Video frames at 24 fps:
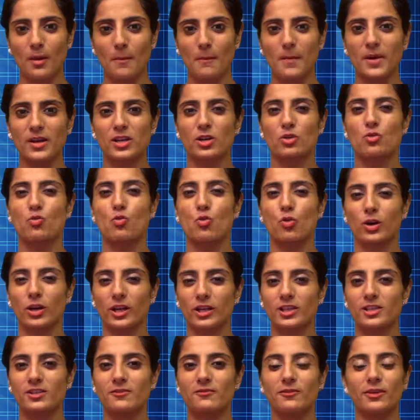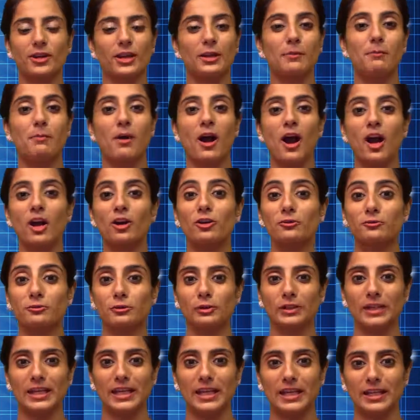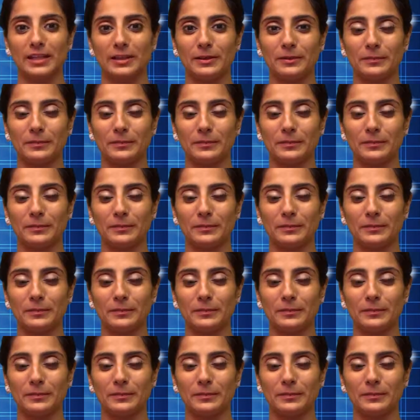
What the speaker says: but it works very powerfully.